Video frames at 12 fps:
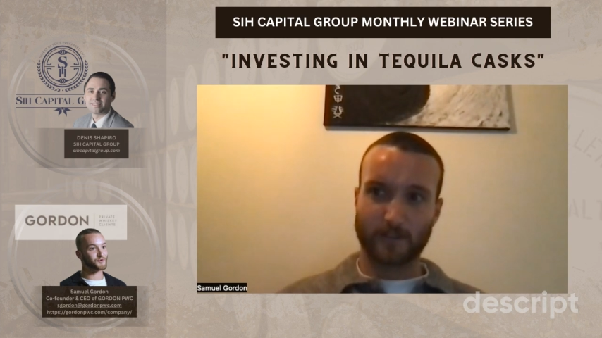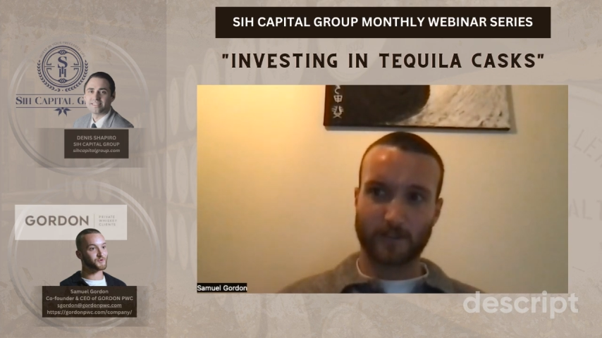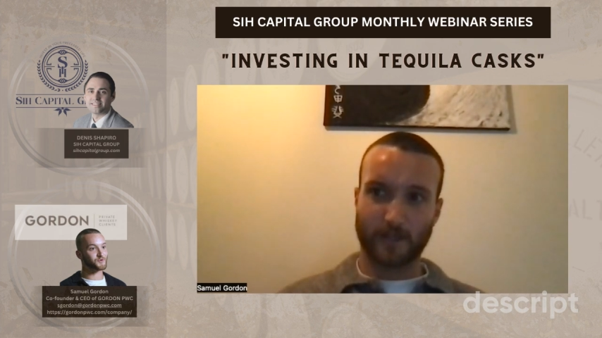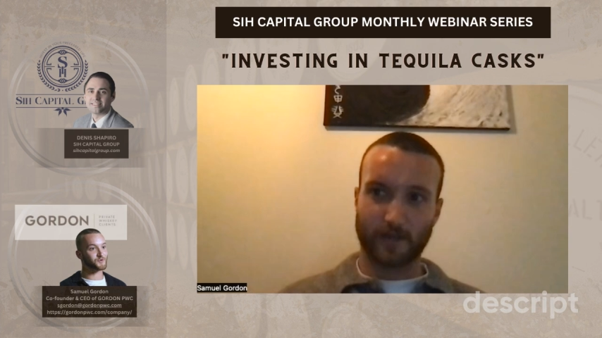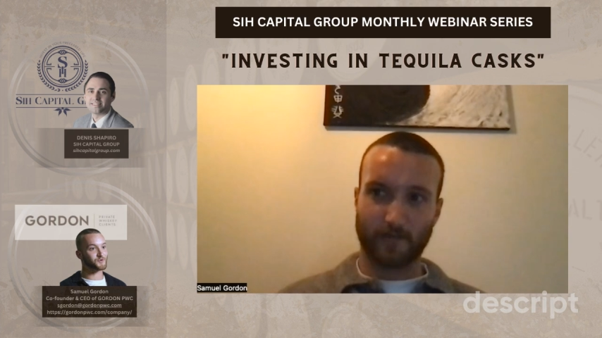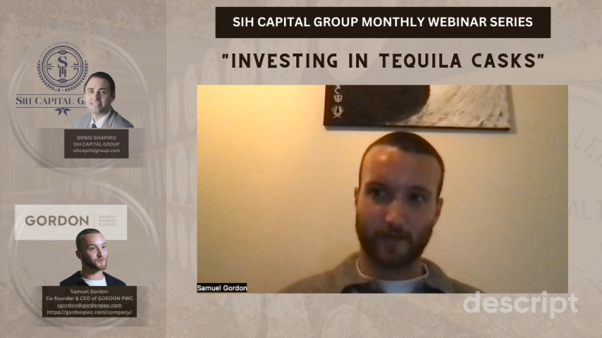
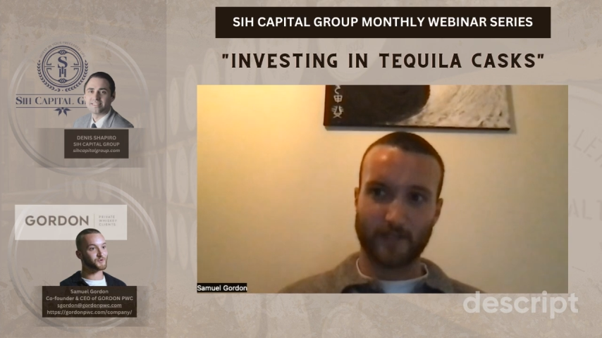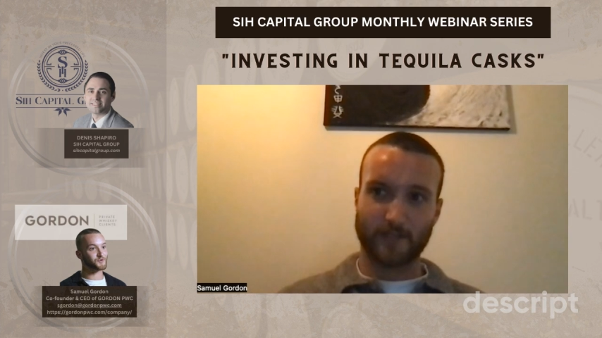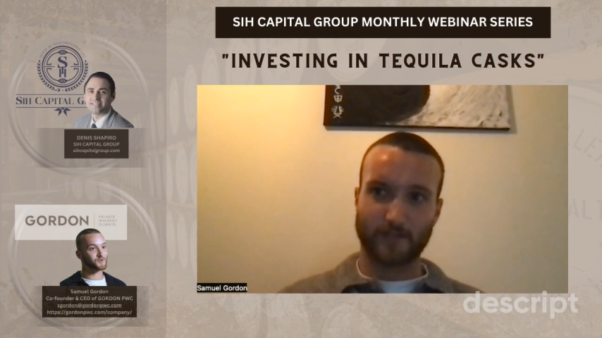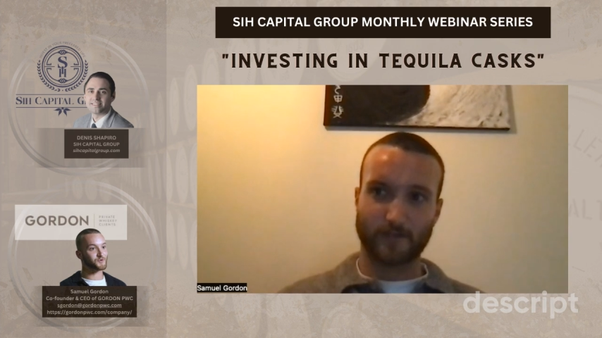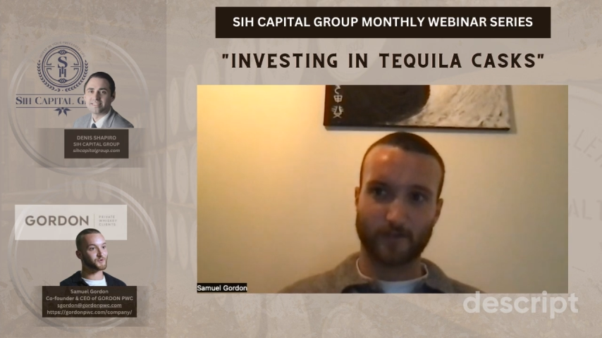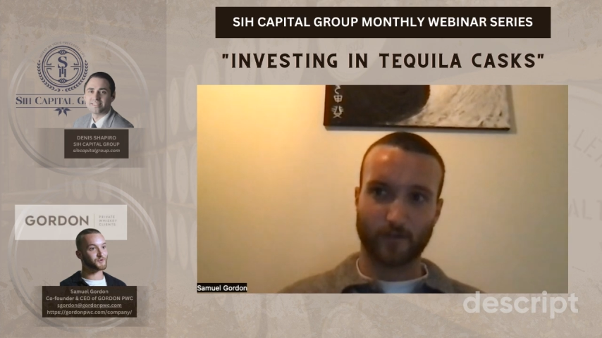that
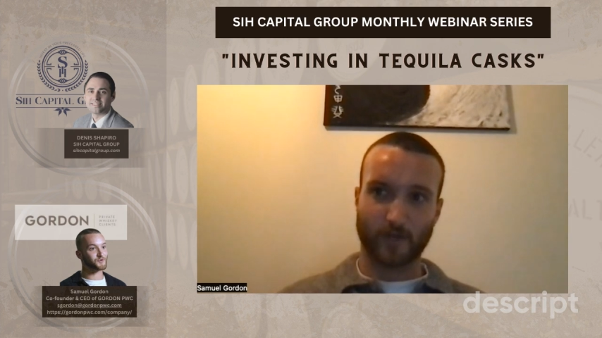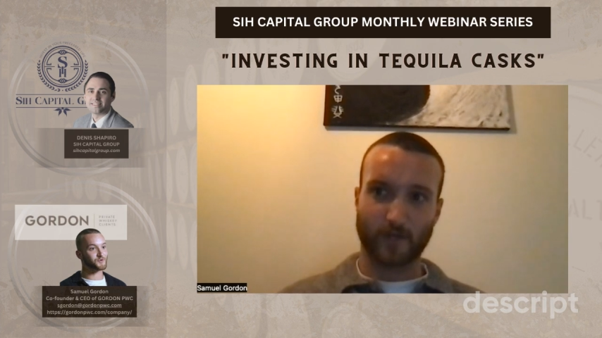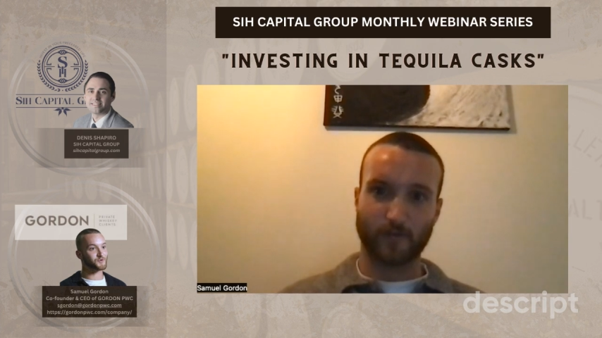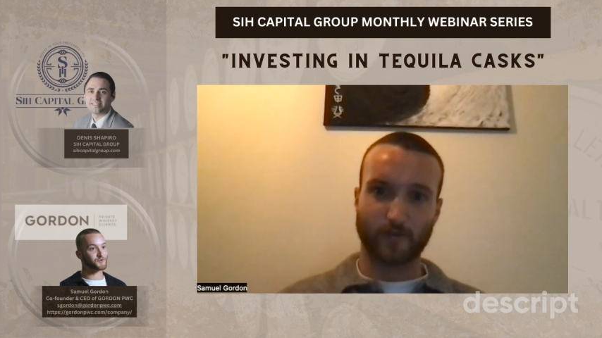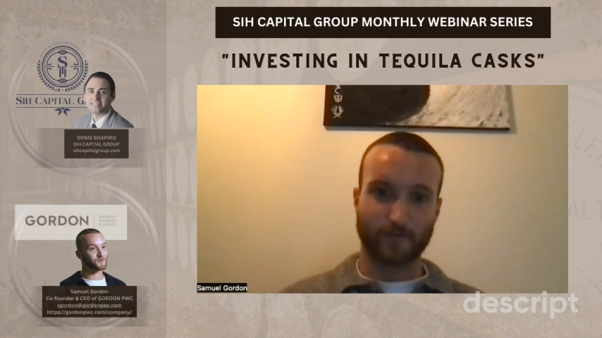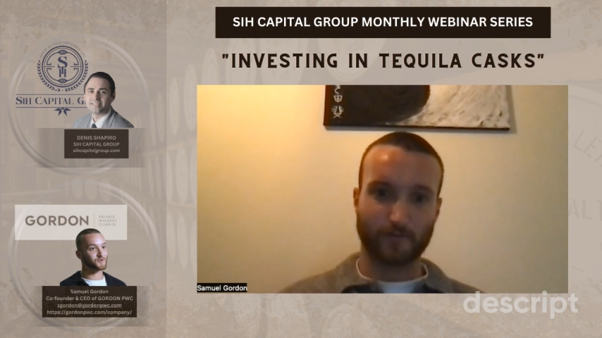investors were
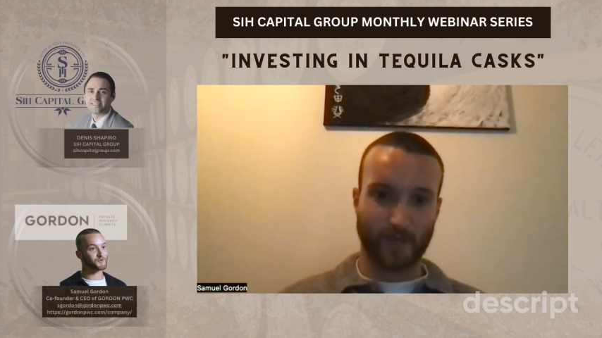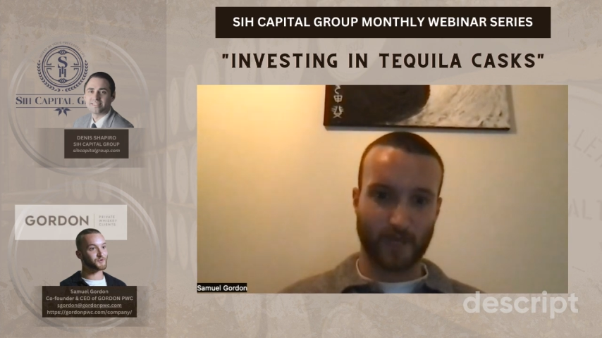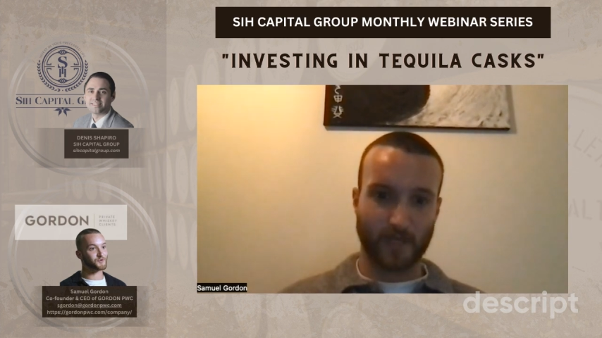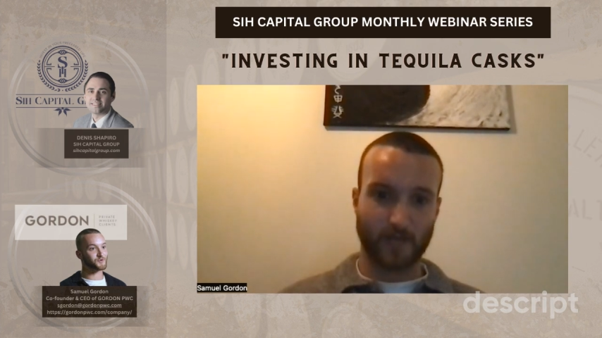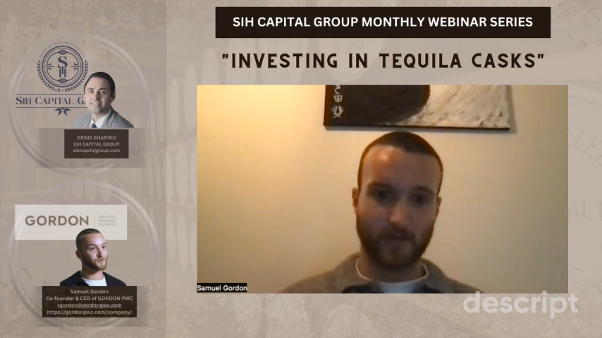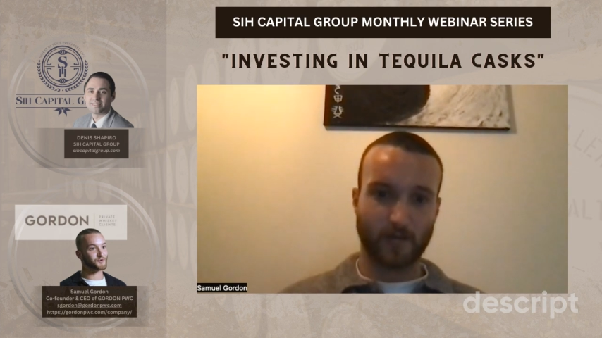able to
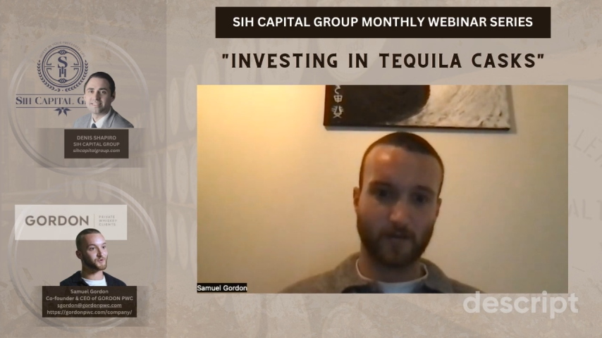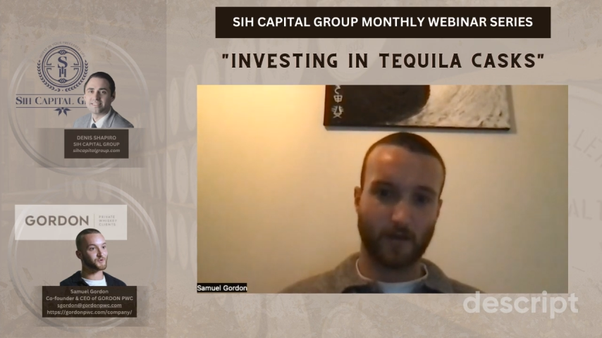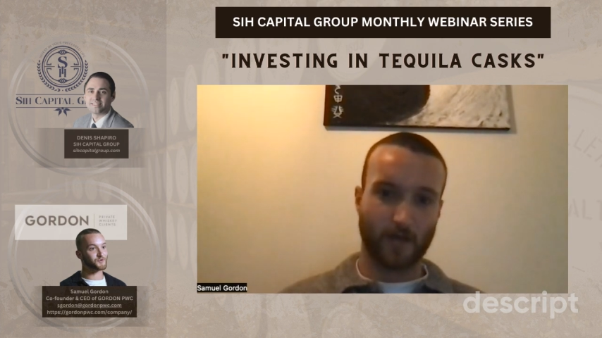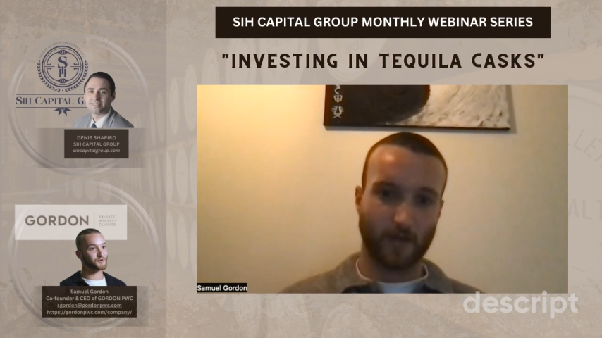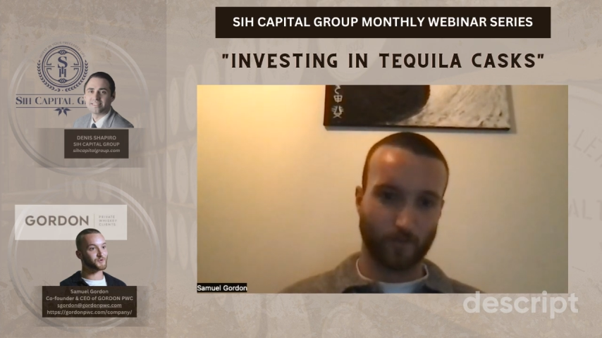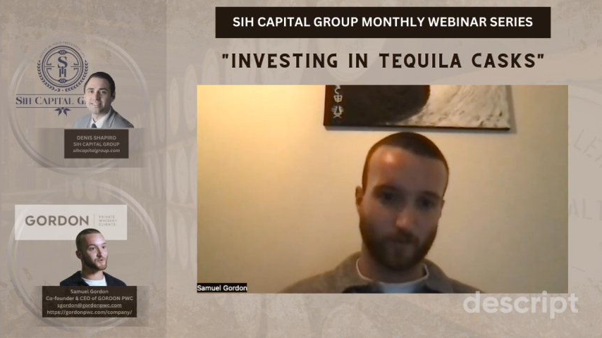make
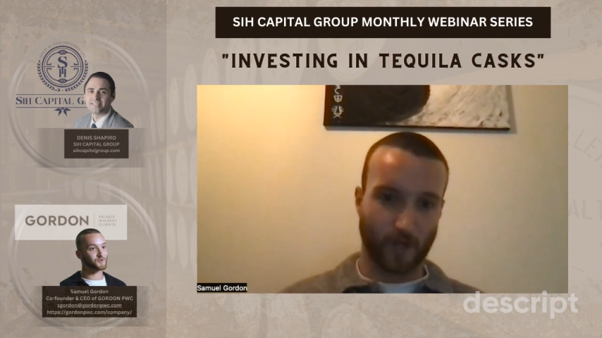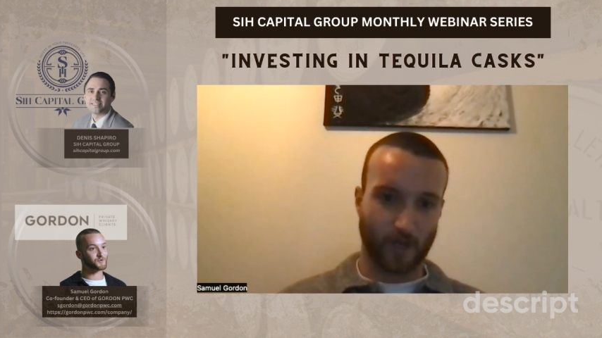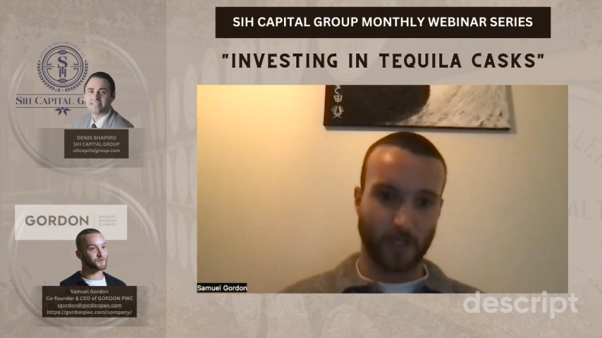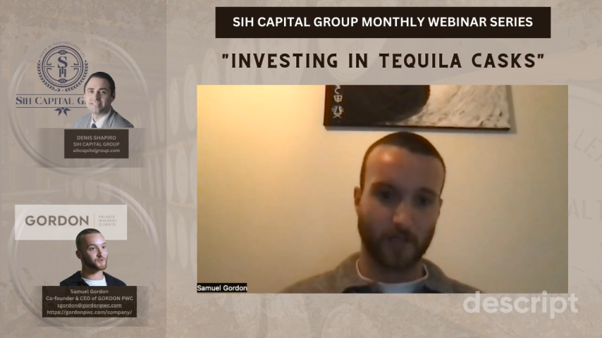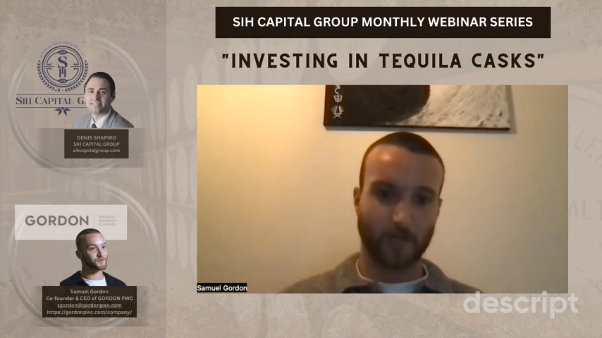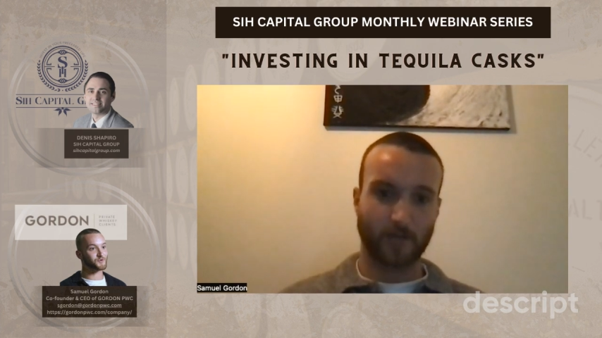in
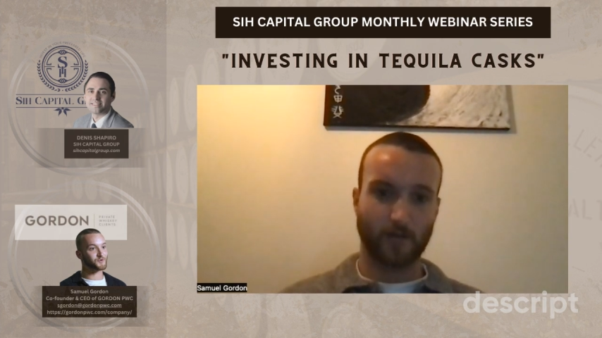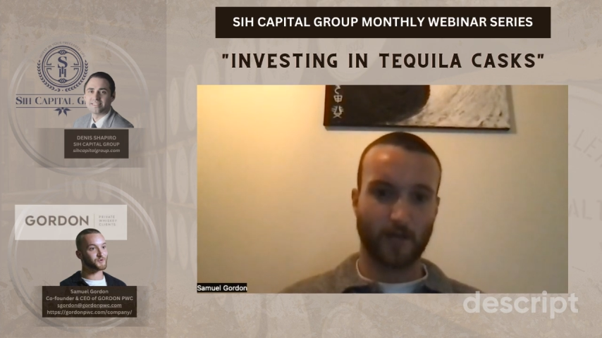wine,